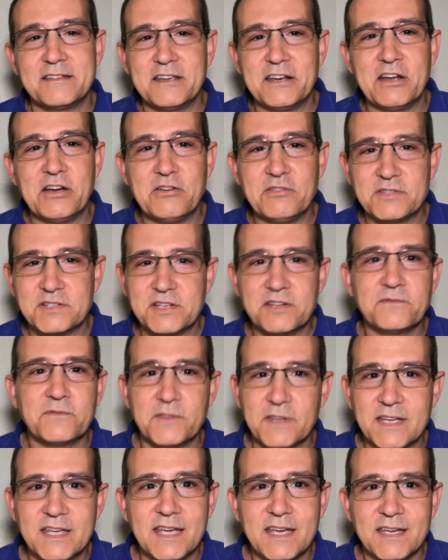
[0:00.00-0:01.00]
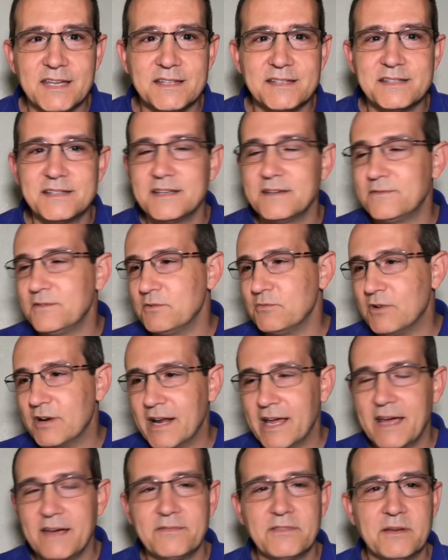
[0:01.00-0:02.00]
You know, it's good for the kids if you
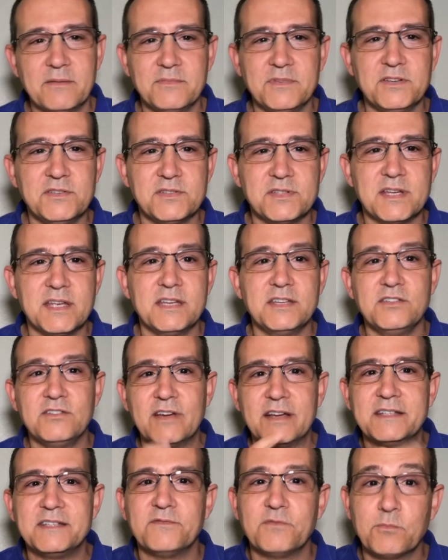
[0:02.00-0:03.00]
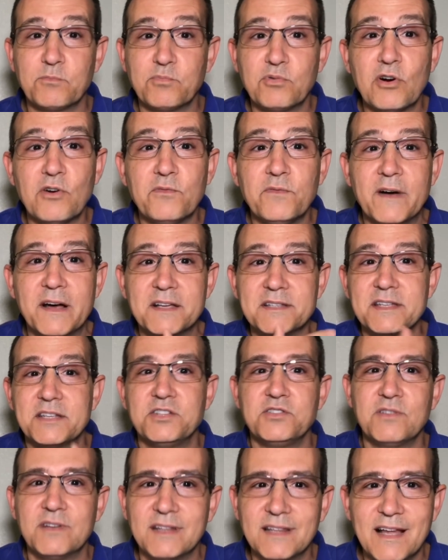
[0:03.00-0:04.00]
want to have them use it. You got different profiles that
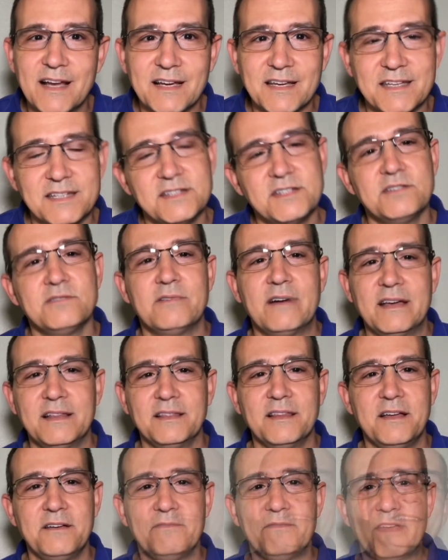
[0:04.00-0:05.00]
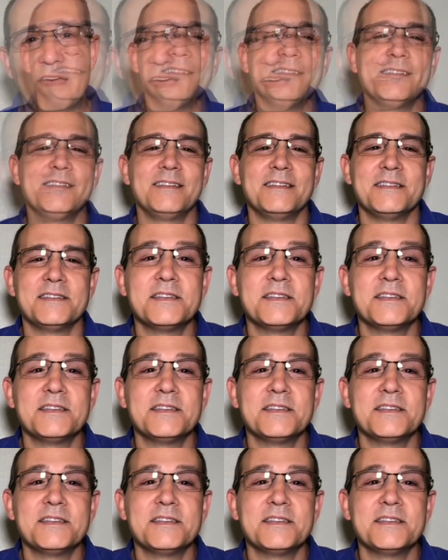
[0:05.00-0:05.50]
you can log into. I love that.